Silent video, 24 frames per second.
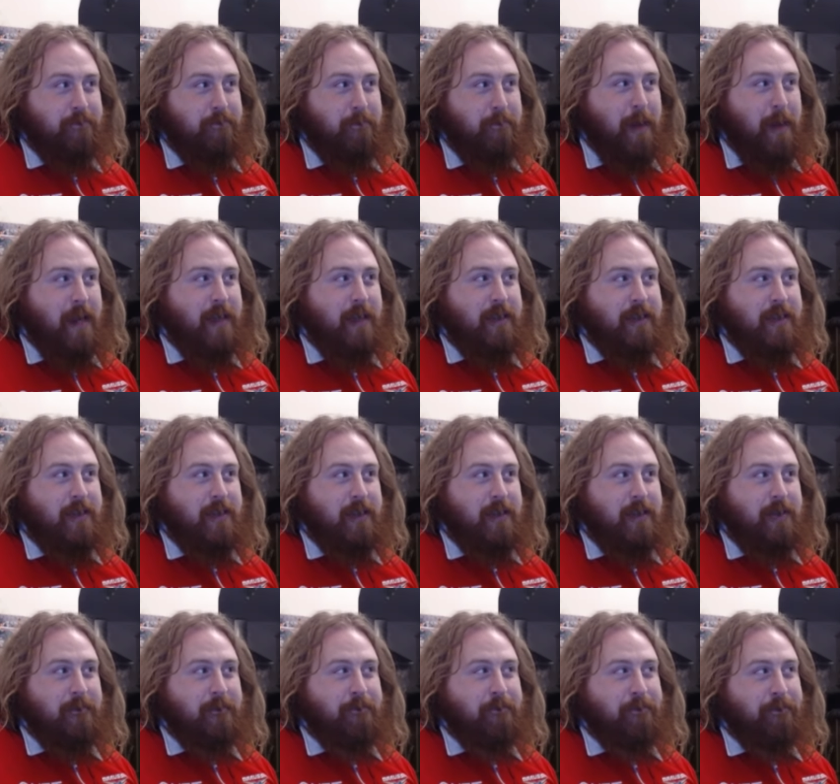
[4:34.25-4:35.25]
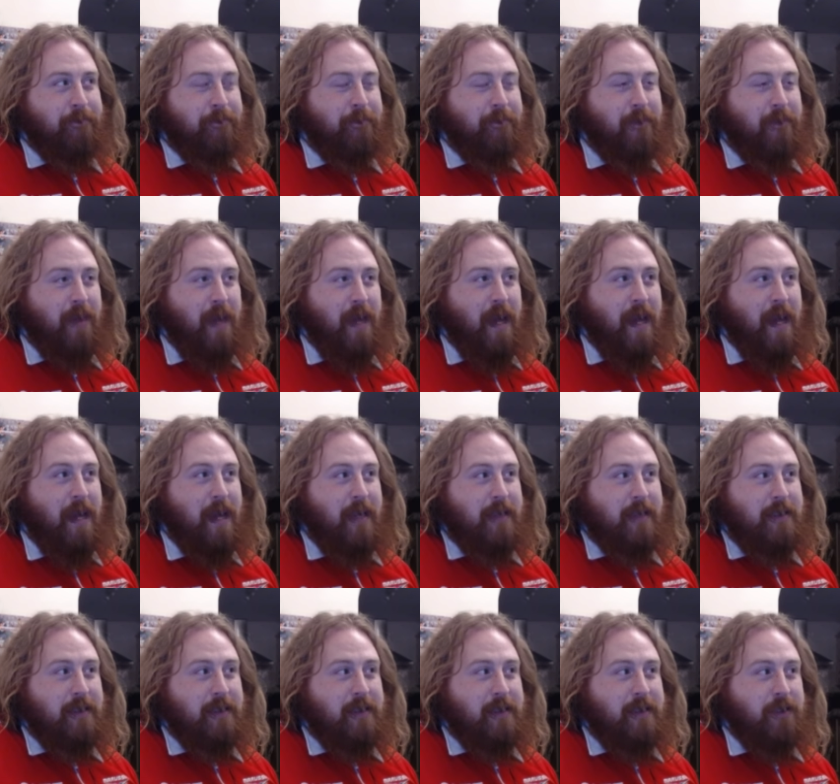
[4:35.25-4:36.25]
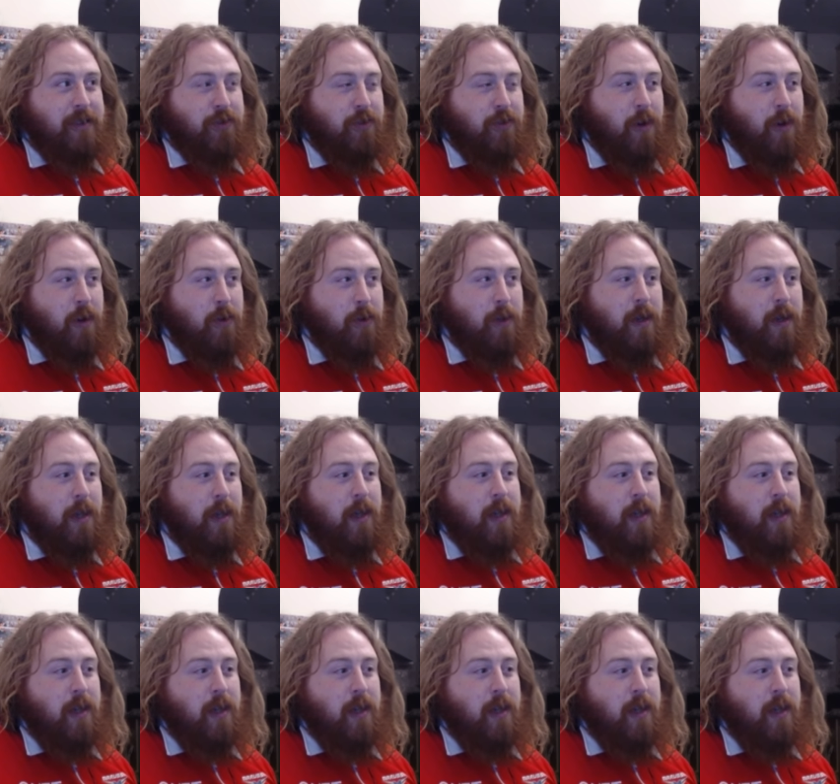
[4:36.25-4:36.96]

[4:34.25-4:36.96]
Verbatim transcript: Magnussen and Stroll,